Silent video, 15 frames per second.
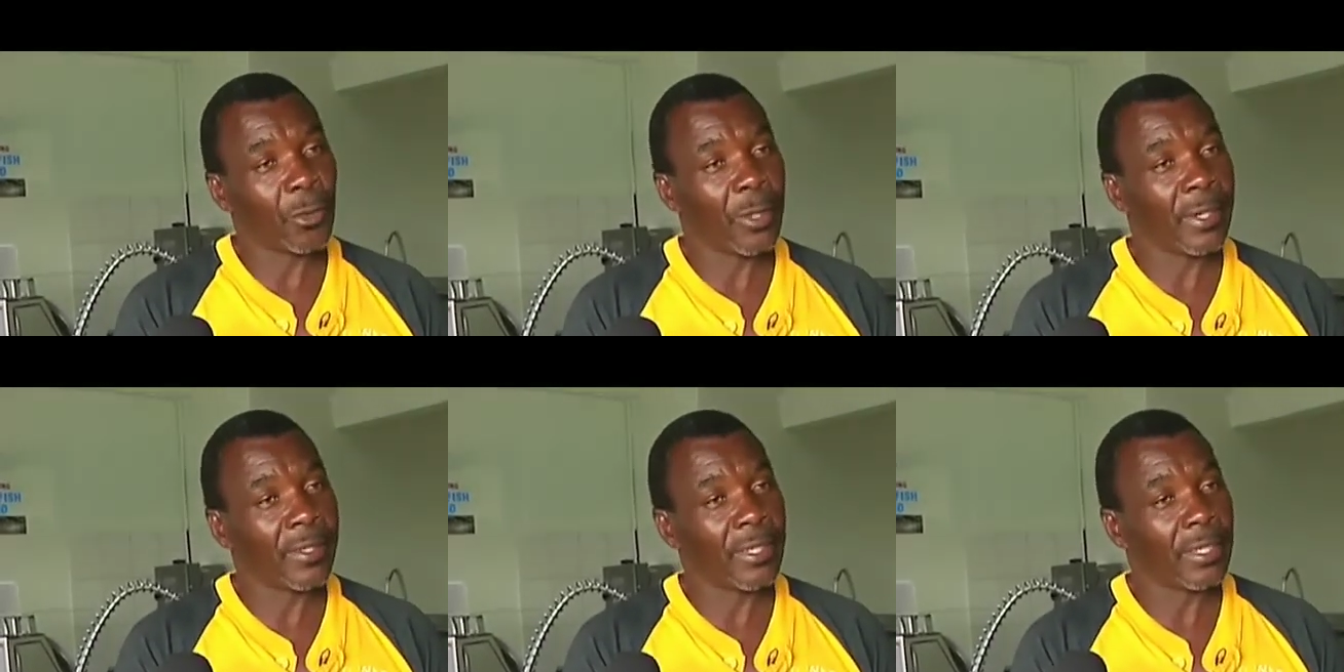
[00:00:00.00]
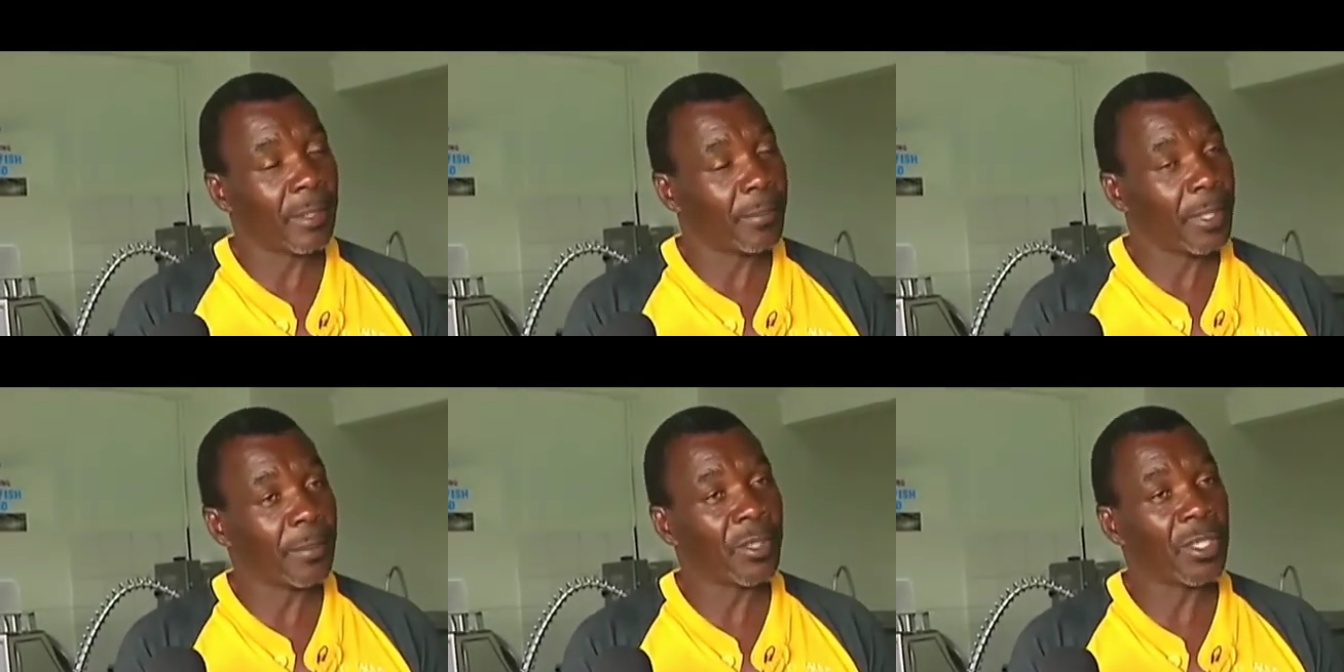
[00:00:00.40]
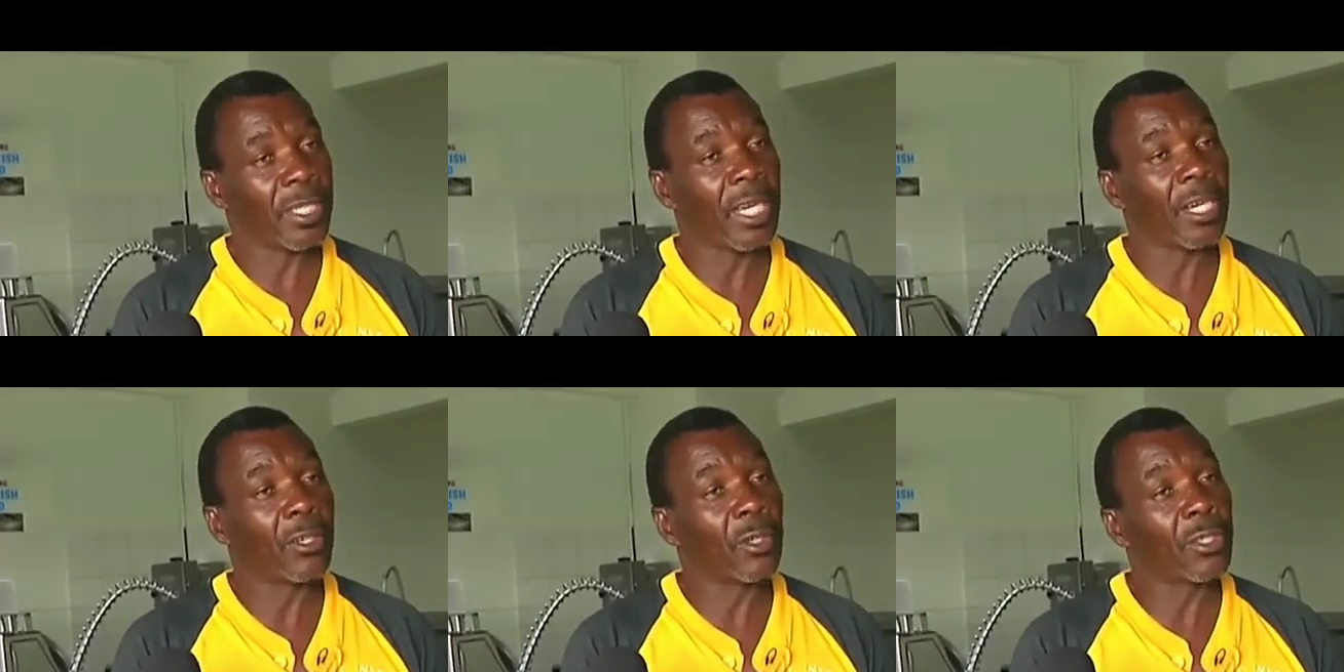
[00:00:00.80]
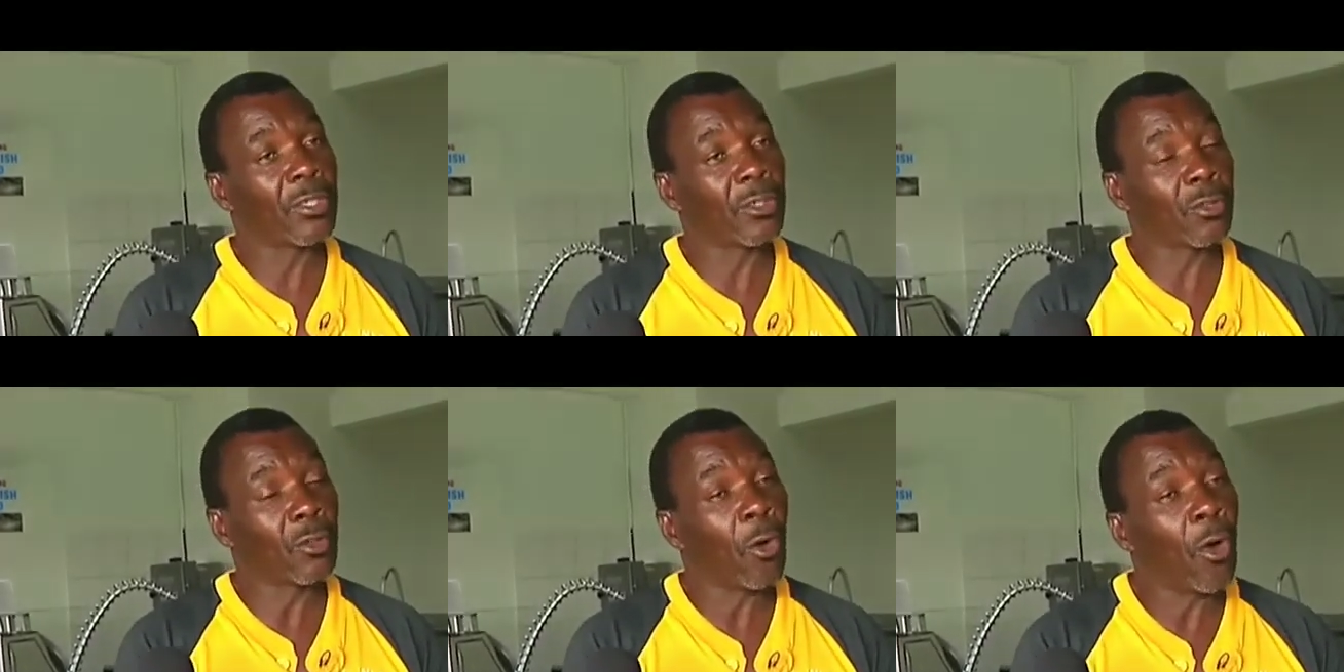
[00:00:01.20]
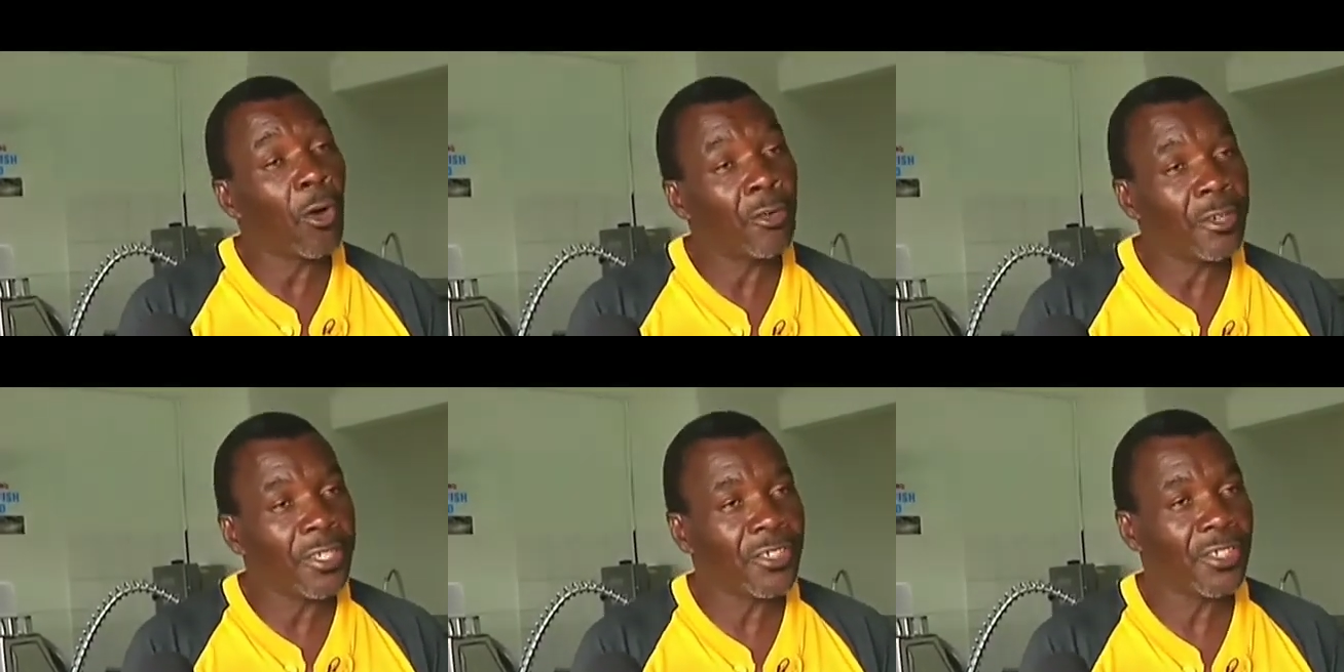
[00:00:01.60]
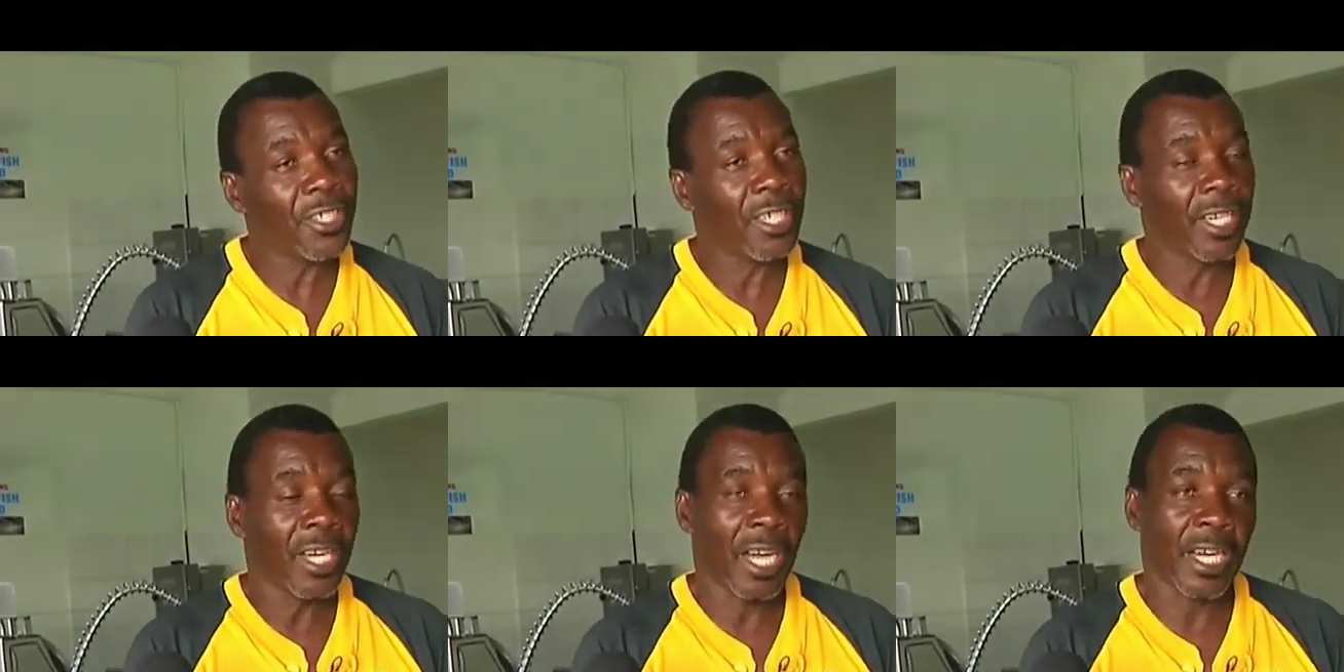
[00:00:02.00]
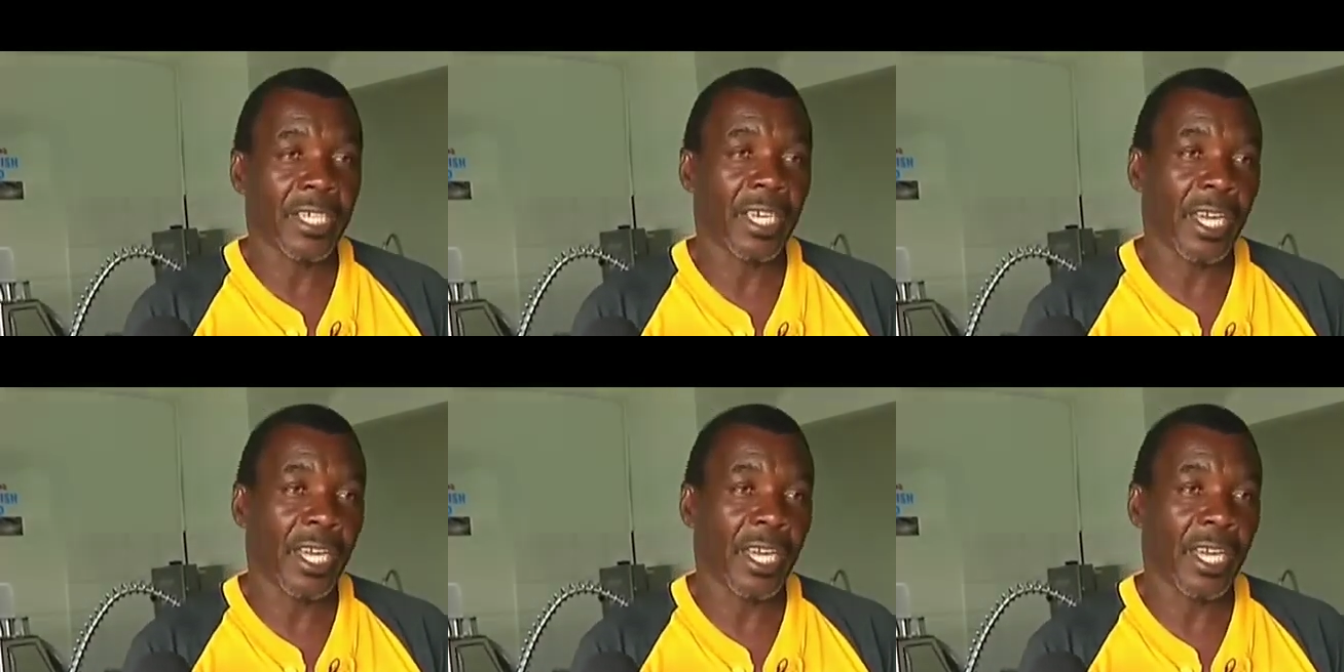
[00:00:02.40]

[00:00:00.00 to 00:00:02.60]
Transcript: where you could be able to get good storage and